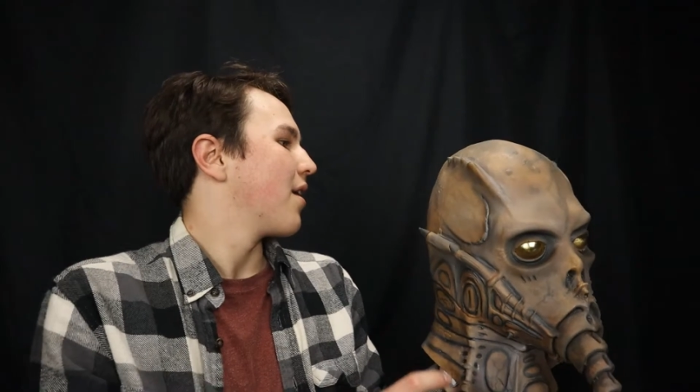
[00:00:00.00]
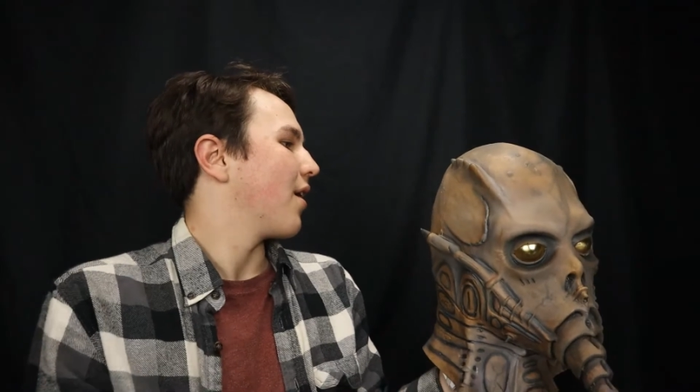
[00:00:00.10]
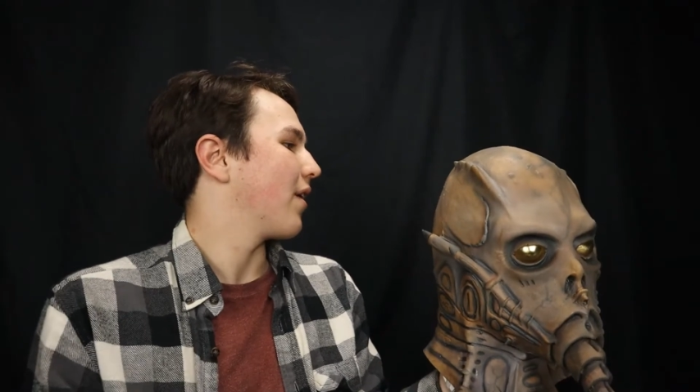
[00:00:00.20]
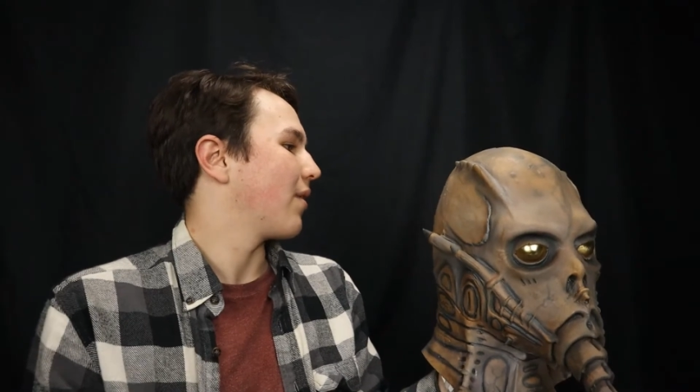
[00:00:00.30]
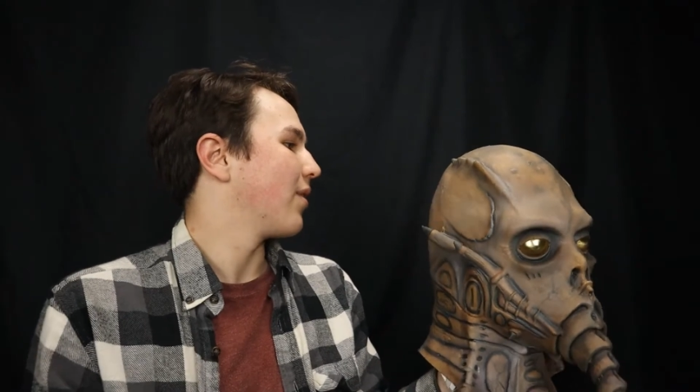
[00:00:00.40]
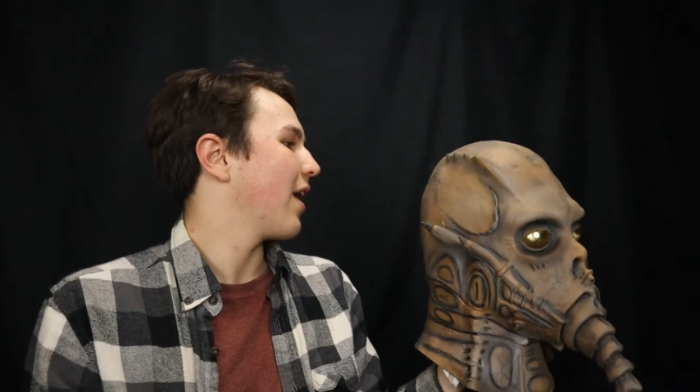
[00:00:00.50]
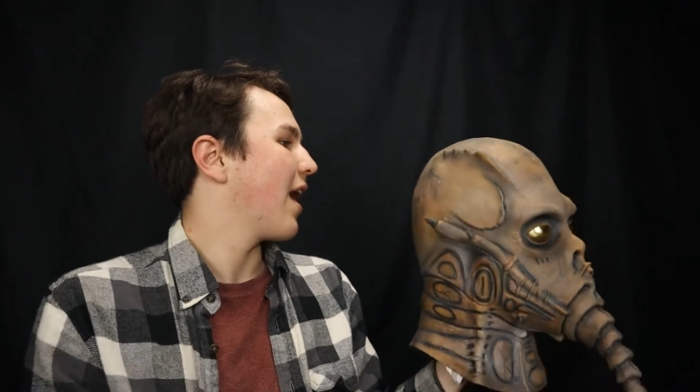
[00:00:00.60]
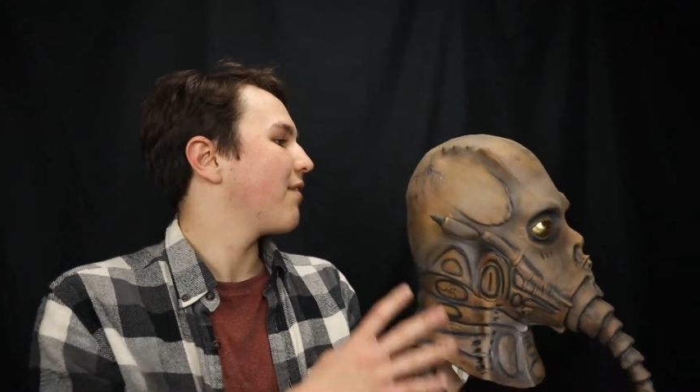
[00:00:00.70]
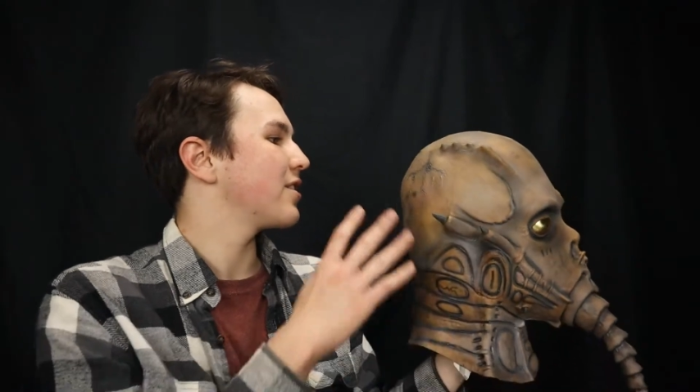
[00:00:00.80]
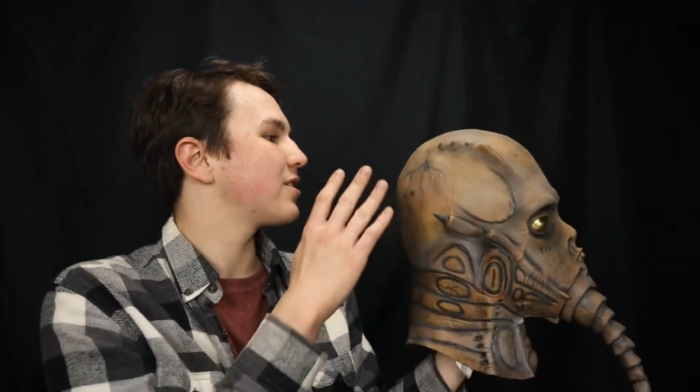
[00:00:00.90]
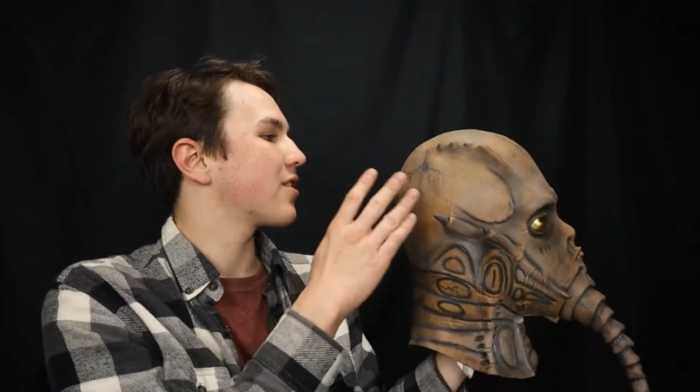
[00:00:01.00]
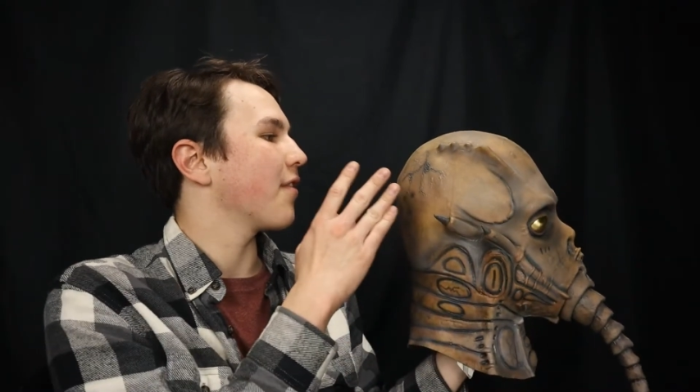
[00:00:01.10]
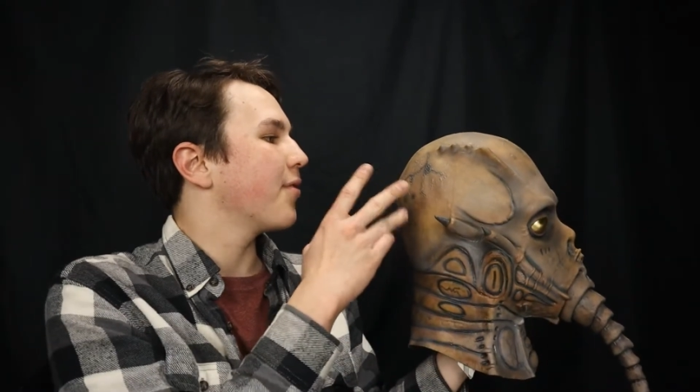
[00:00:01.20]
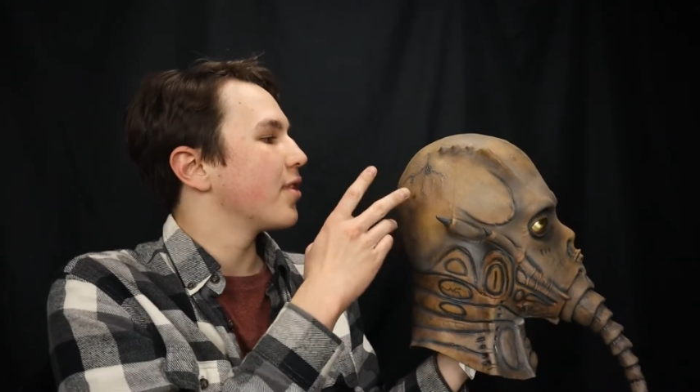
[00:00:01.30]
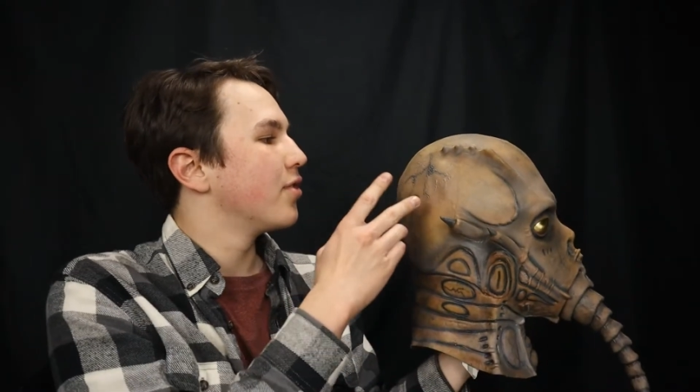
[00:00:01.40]
All right, well I have it
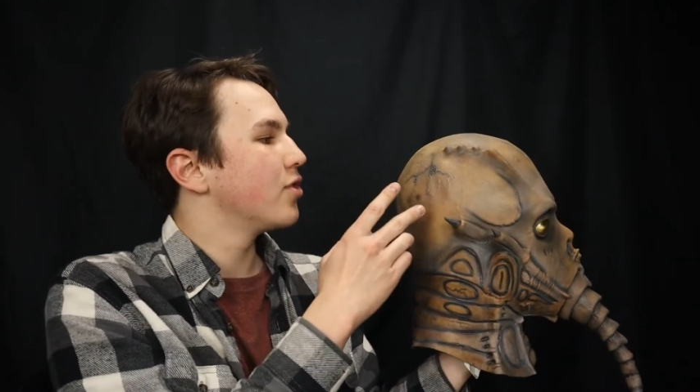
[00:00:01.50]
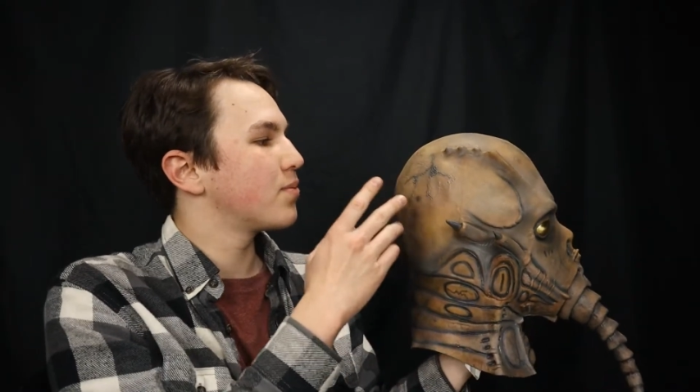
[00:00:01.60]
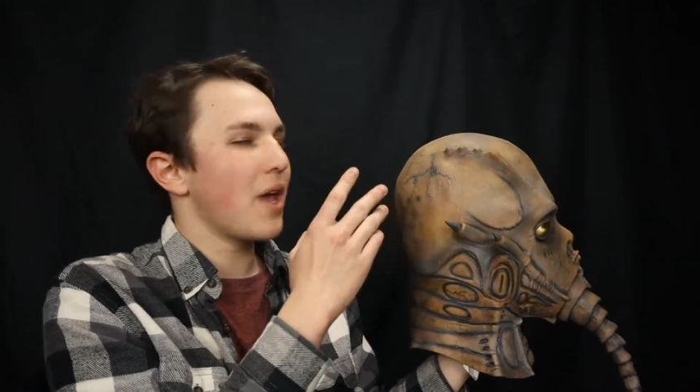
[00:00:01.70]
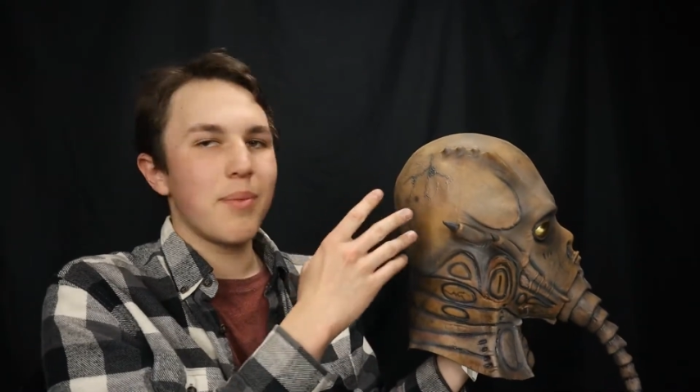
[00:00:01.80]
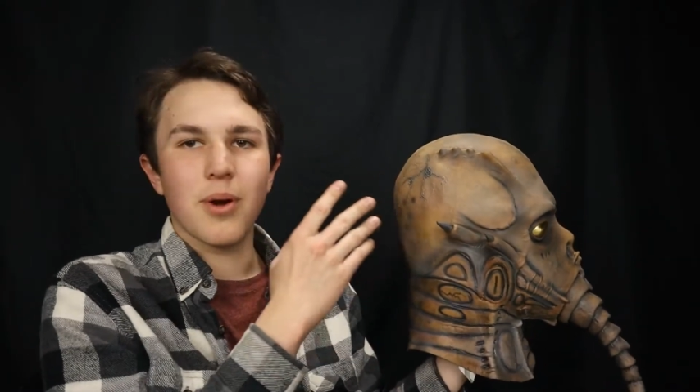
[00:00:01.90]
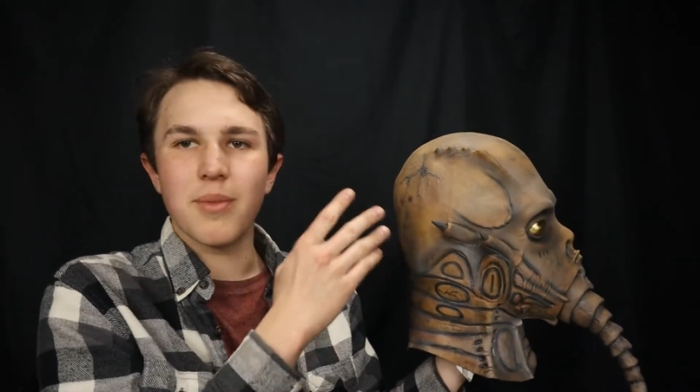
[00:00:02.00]
stuffed with newspaper